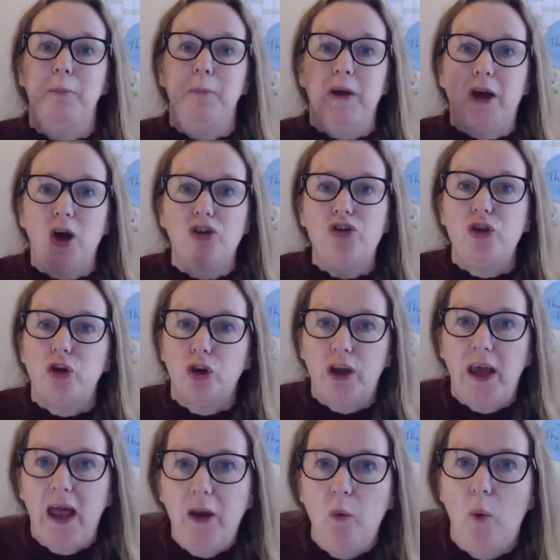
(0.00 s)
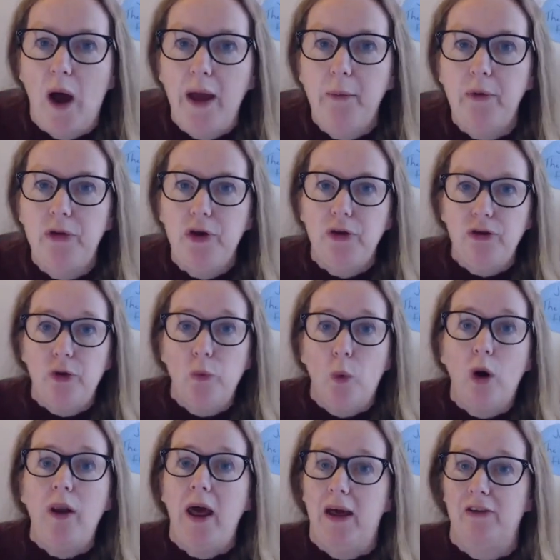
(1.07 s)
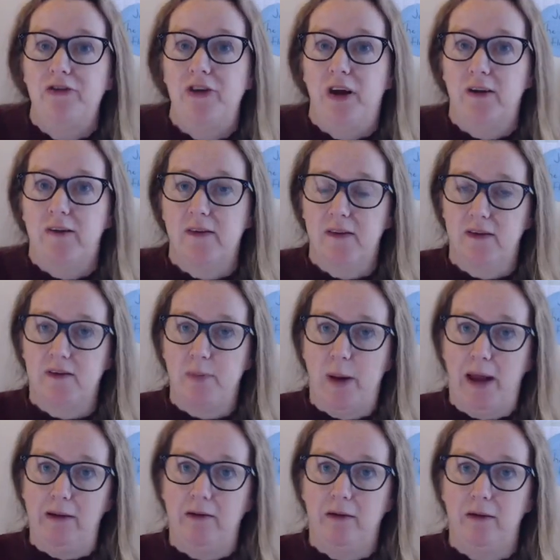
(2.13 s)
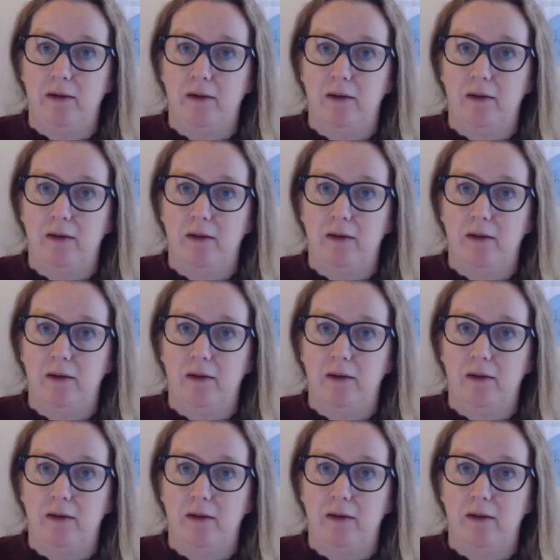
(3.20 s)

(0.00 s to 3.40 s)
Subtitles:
Because you could get away with using one hashtag that's banned